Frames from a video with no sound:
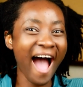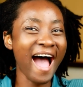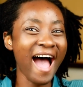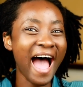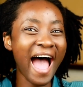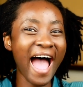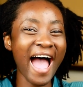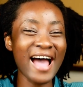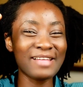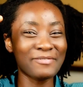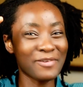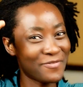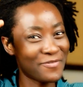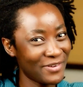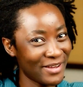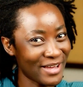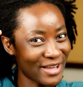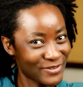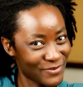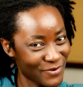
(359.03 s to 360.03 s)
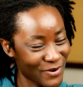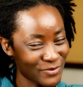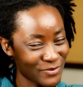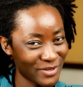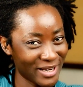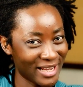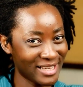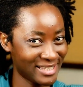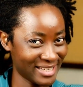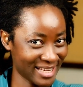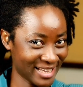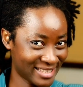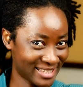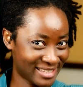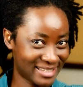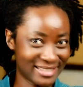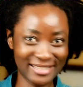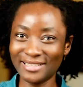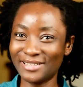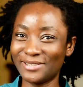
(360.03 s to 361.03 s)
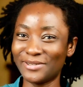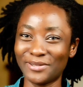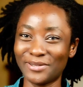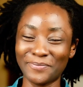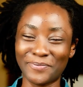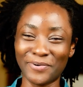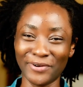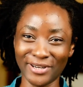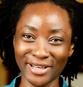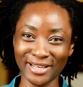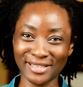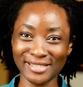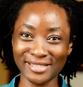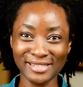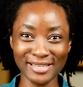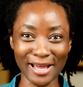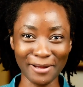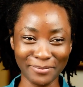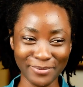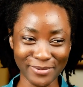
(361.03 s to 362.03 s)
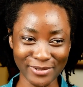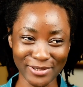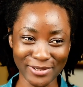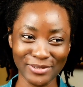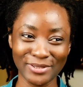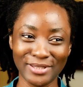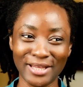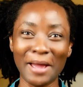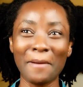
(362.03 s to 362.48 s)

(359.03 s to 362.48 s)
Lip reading: I had my fingers crossed when I sent, you know, the products, the samples to